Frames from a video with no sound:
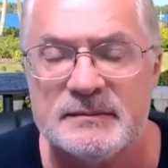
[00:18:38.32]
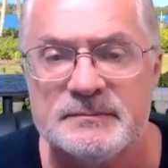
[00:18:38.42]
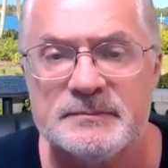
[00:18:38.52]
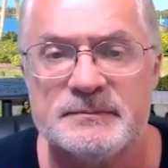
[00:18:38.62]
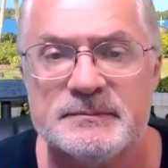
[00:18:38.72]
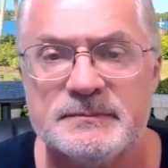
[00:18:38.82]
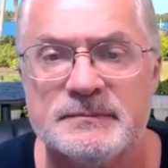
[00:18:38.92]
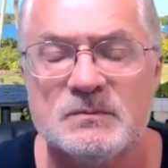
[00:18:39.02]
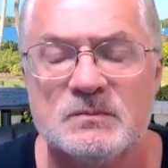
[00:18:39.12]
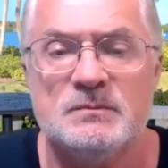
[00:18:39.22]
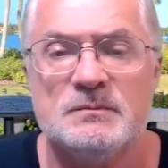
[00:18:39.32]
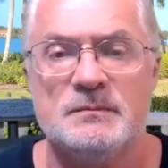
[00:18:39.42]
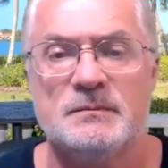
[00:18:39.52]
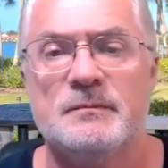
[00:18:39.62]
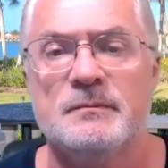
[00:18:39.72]

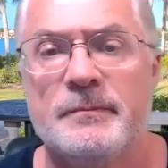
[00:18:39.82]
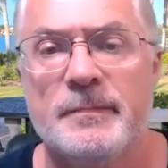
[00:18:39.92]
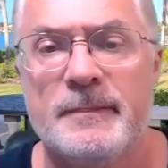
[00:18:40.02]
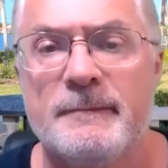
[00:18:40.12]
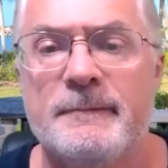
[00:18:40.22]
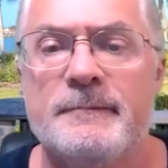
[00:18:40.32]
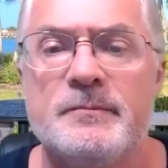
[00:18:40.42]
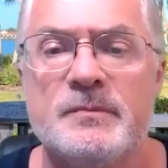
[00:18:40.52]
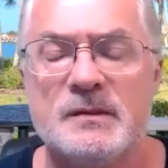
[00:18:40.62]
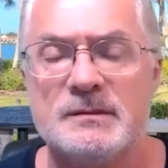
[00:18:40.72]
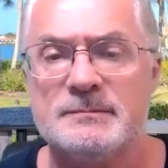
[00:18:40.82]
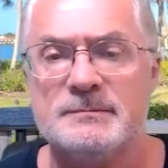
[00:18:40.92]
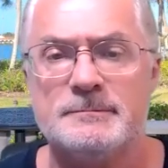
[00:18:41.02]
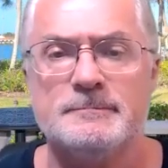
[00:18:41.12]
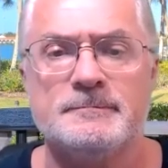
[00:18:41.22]

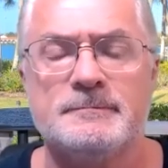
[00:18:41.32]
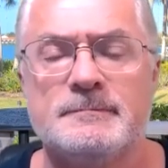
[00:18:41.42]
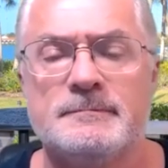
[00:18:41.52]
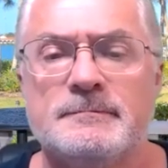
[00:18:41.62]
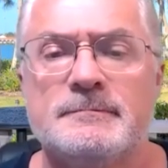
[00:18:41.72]
This person isn't speaking.